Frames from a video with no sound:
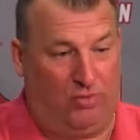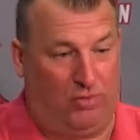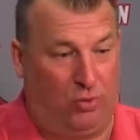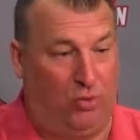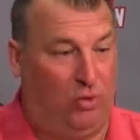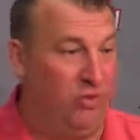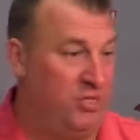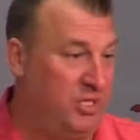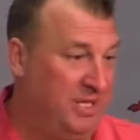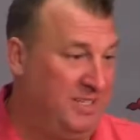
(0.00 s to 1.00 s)
in Florida,
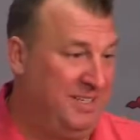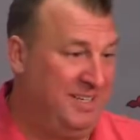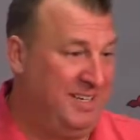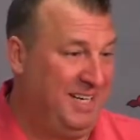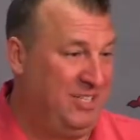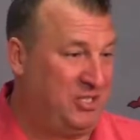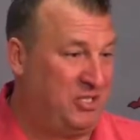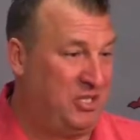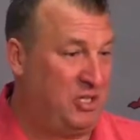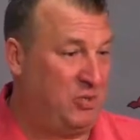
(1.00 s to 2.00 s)
which they had
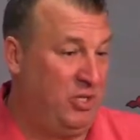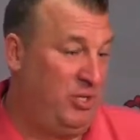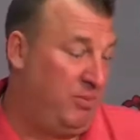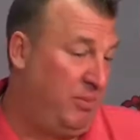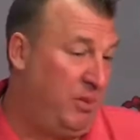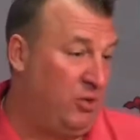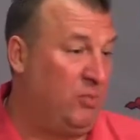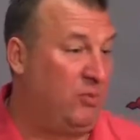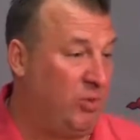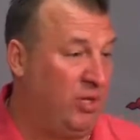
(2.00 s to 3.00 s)
success with that propelled
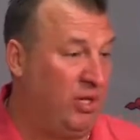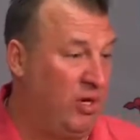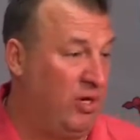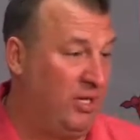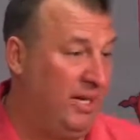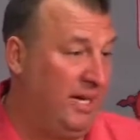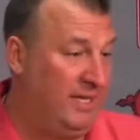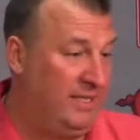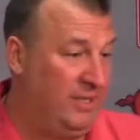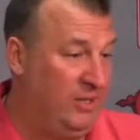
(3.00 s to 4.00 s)
them to where they are
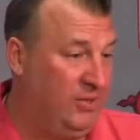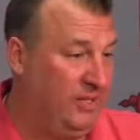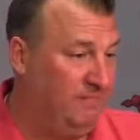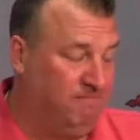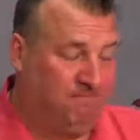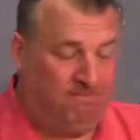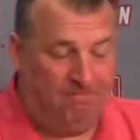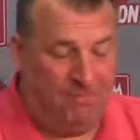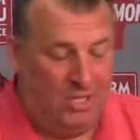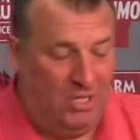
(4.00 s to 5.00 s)
today, you know, and
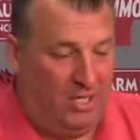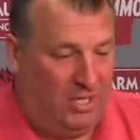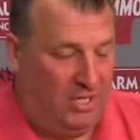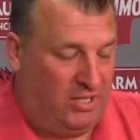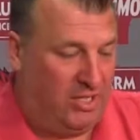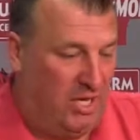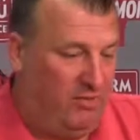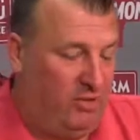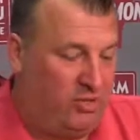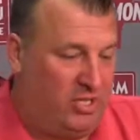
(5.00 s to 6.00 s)
a sign
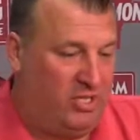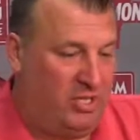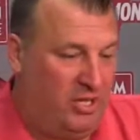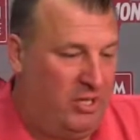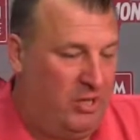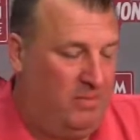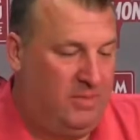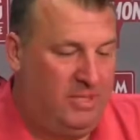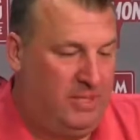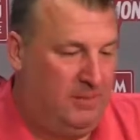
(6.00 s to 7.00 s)
of those things that can
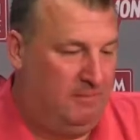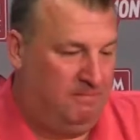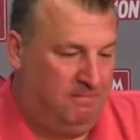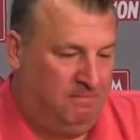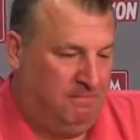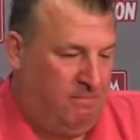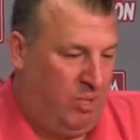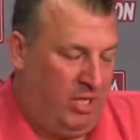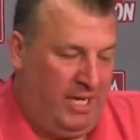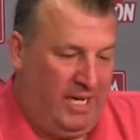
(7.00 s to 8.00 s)
come.
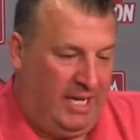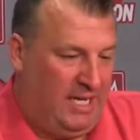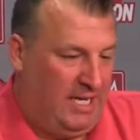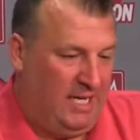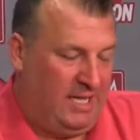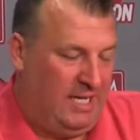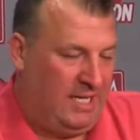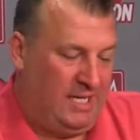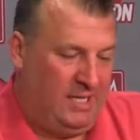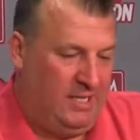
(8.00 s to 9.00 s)
But yeah, I
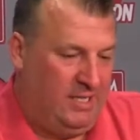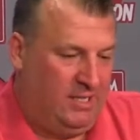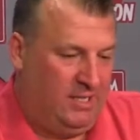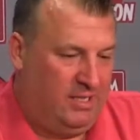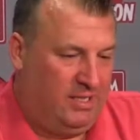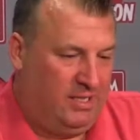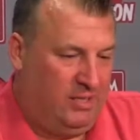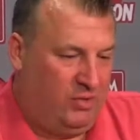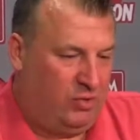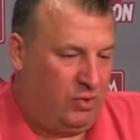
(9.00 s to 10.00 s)
think, you
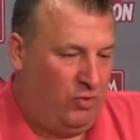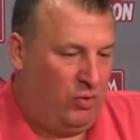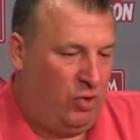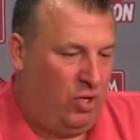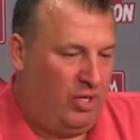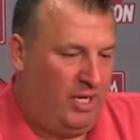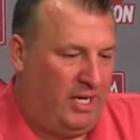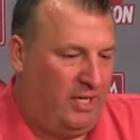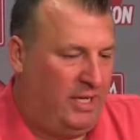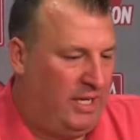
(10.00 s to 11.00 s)
know, just overall, they
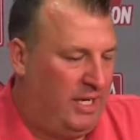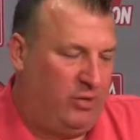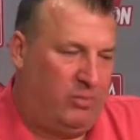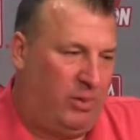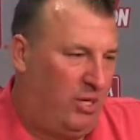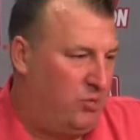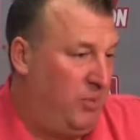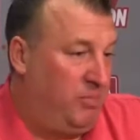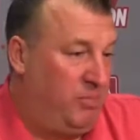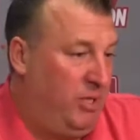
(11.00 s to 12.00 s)
got good players.
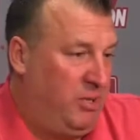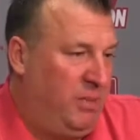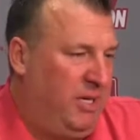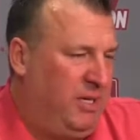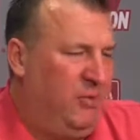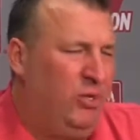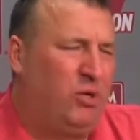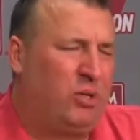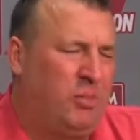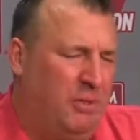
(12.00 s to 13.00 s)
We
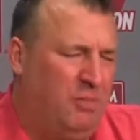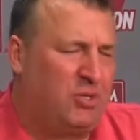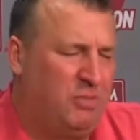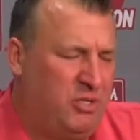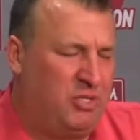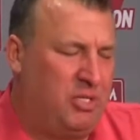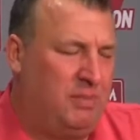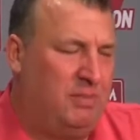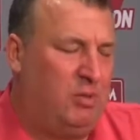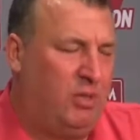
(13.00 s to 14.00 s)
don't compete much in
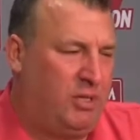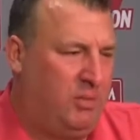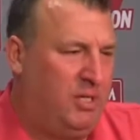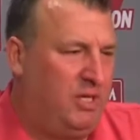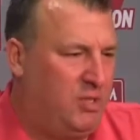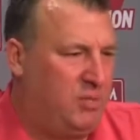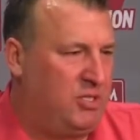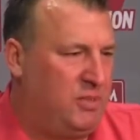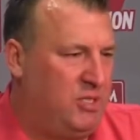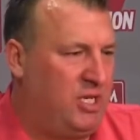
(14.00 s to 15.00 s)
Mississippi, but we compete against
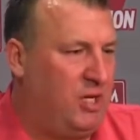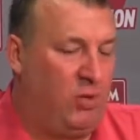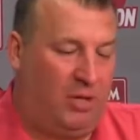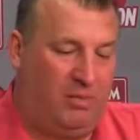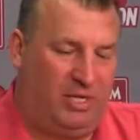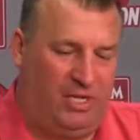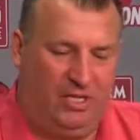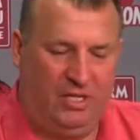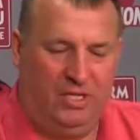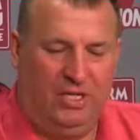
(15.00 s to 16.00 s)
Mississippi State quite a bit
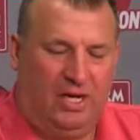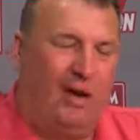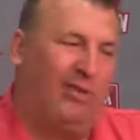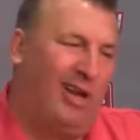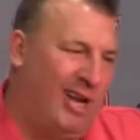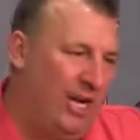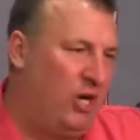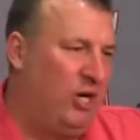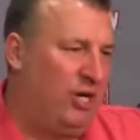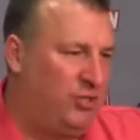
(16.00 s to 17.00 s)
in outlying
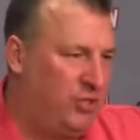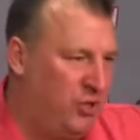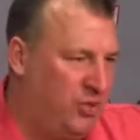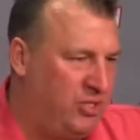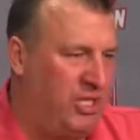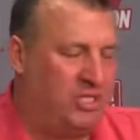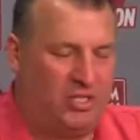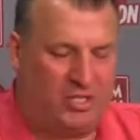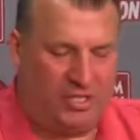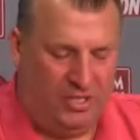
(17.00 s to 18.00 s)
areas, you know, in
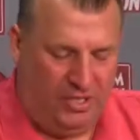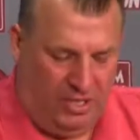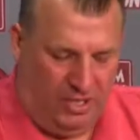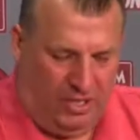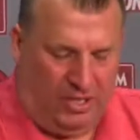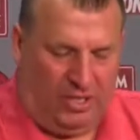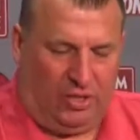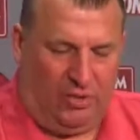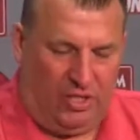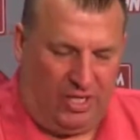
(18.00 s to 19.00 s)
Texas,
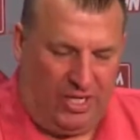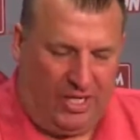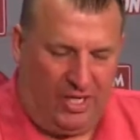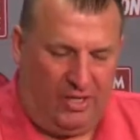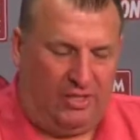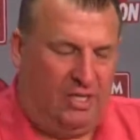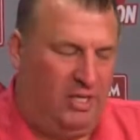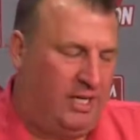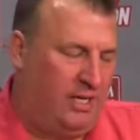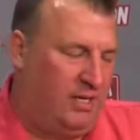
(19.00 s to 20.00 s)

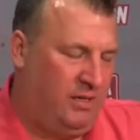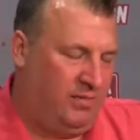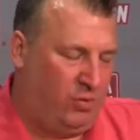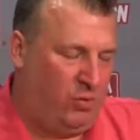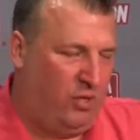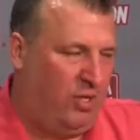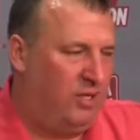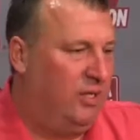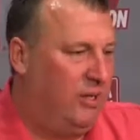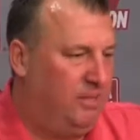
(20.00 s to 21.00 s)
Louisiana,
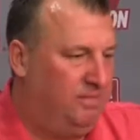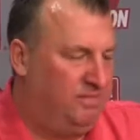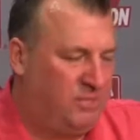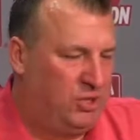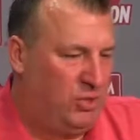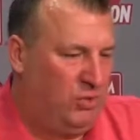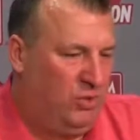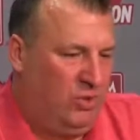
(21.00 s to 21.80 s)
Florida. So